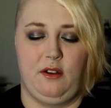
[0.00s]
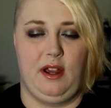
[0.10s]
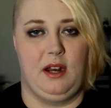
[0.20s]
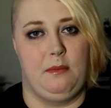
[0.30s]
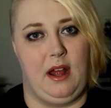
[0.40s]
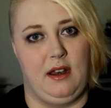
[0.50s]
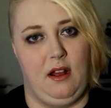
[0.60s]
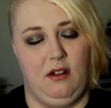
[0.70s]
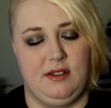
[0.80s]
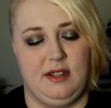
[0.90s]
You can get them on
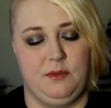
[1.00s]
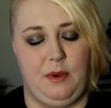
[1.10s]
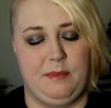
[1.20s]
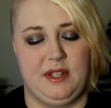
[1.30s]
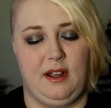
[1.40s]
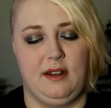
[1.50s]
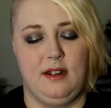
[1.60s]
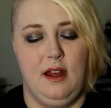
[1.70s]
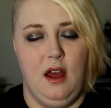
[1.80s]
Ulta's website.